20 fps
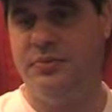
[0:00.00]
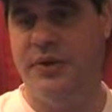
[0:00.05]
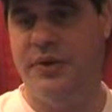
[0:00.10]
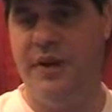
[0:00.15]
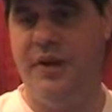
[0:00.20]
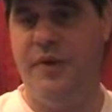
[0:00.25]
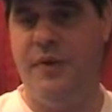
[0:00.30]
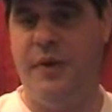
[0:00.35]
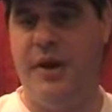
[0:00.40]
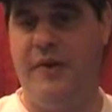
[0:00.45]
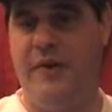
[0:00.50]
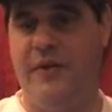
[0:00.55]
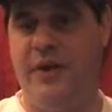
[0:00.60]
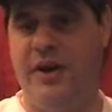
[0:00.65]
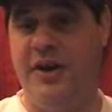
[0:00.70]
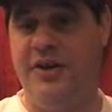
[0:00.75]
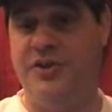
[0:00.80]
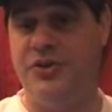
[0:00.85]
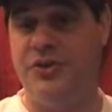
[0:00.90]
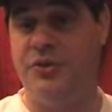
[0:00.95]
and whoever
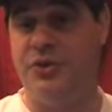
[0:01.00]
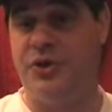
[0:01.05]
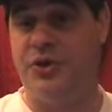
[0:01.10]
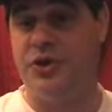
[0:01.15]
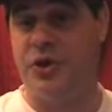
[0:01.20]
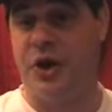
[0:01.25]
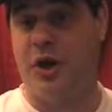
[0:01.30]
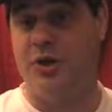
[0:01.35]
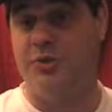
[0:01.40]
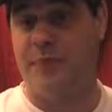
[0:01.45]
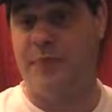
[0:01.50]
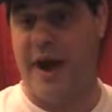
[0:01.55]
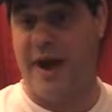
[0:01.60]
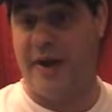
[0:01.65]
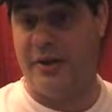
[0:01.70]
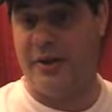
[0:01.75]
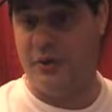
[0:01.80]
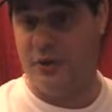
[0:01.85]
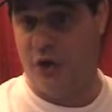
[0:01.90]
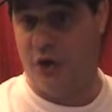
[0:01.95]
issued the
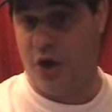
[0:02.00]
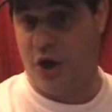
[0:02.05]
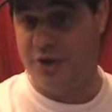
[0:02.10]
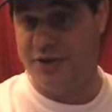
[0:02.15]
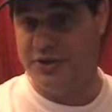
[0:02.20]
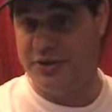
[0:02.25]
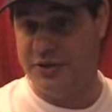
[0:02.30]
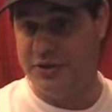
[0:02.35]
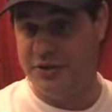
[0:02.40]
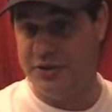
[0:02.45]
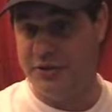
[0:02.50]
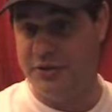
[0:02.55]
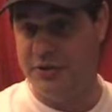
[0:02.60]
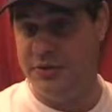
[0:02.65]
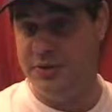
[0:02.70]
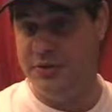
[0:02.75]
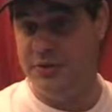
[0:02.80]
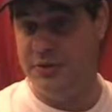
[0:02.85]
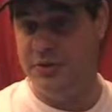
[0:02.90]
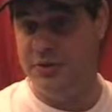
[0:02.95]
chargeback lost.
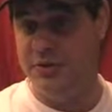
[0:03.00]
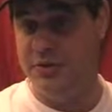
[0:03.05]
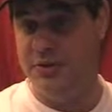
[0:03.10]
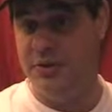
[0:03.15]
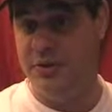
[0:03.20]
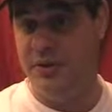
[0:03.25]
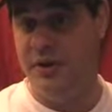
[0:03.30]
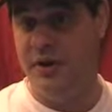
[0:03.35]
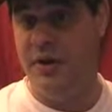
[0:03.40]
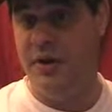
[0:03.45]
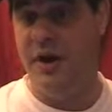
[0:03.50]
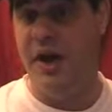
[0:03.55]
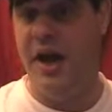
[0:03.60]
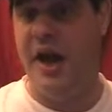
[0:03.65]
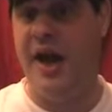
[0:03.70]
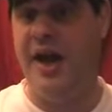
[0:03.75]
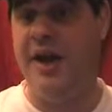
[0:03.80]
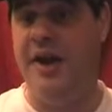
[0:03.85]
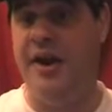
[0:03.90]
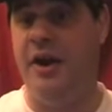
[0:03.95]

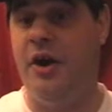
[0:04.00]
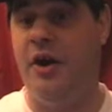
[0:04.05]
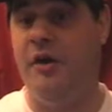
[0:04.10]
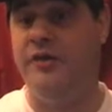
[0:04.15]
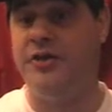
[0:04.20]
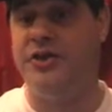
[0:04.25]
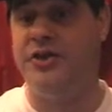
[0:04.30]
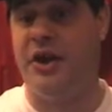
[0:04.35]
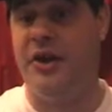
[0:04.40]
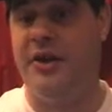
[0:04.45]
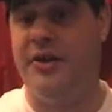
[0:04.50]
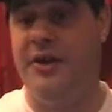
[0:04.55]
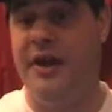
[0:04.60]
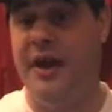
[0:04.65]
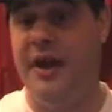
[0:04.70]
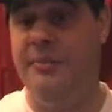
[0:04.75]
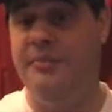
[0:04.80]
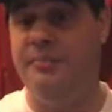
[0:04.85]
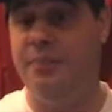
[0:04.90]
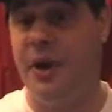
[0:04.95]
And then all of a sudden,
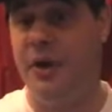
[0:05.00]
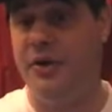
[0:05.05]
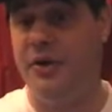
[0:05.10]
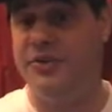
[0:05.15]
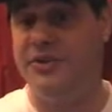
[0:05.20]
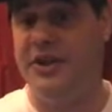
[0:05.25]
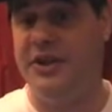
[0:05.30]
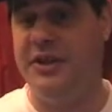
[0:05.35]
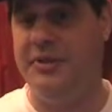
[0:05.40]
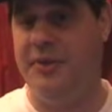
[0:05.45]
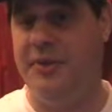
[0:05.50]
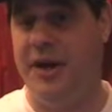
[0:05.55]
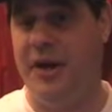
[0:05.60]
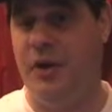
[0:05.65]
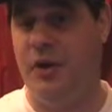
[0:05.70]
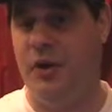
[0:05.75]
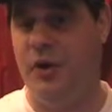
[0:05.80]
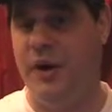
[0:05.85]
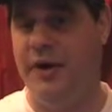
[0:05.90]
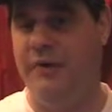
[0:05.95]
a bogus
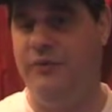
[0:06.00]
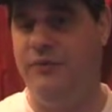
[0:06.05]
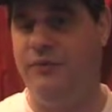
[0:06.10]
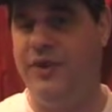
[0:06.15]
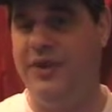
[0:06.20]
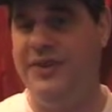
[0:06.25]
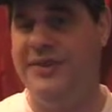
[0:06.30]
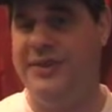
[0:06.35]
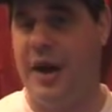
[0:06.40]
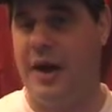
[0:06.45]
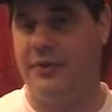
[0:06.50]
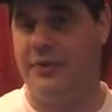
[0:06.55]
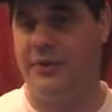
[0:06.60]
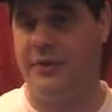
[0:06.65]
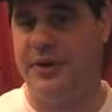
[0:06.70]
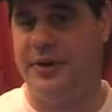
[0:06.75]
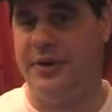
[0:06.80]
email or a redoctored